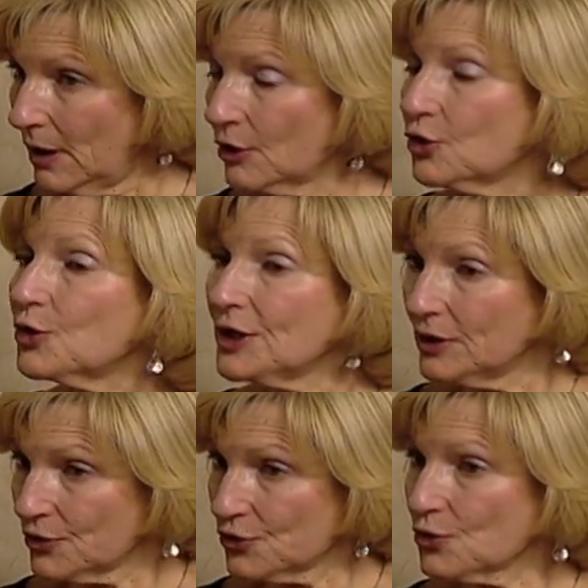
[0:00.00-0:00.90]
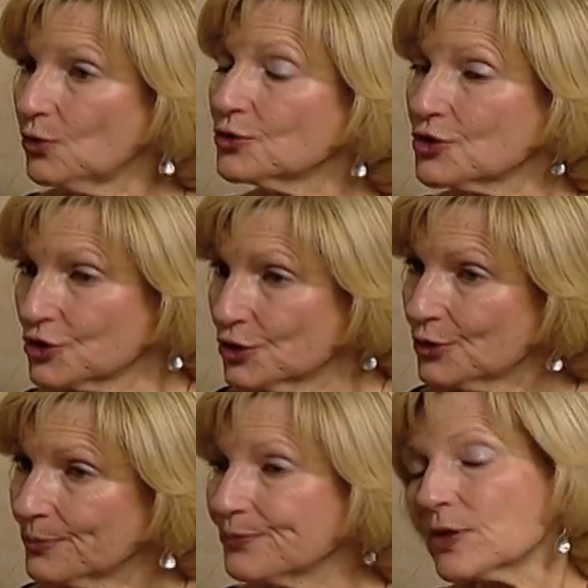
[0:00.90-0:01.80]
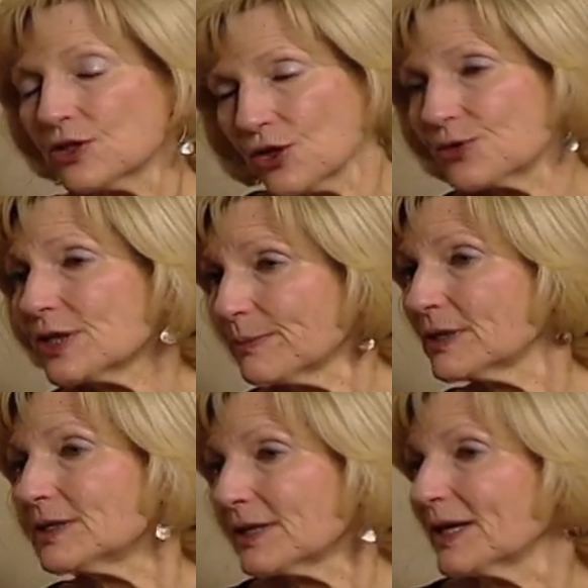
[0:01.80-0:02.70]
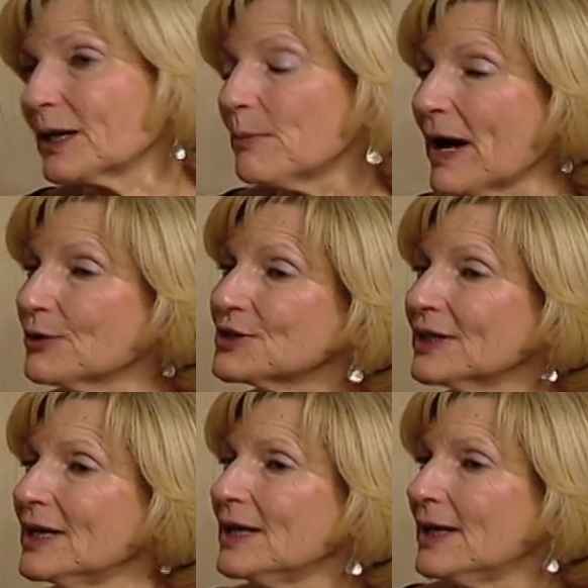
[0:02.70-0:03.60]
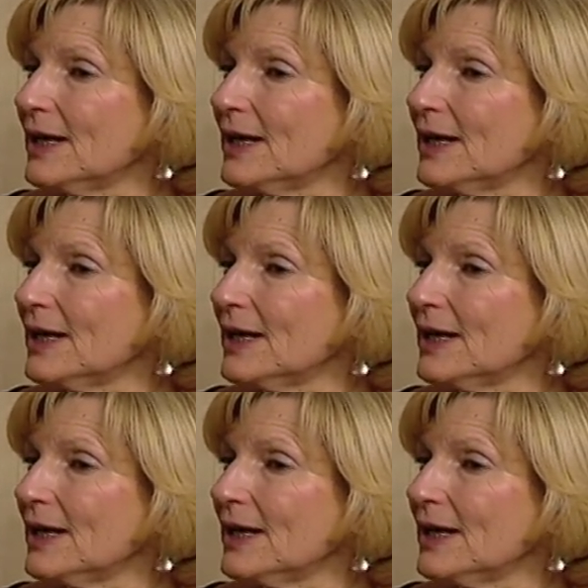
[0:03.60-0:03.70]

a good soled shoe. Mm -hmm. So mm-hmm. something to think about. Yeah, it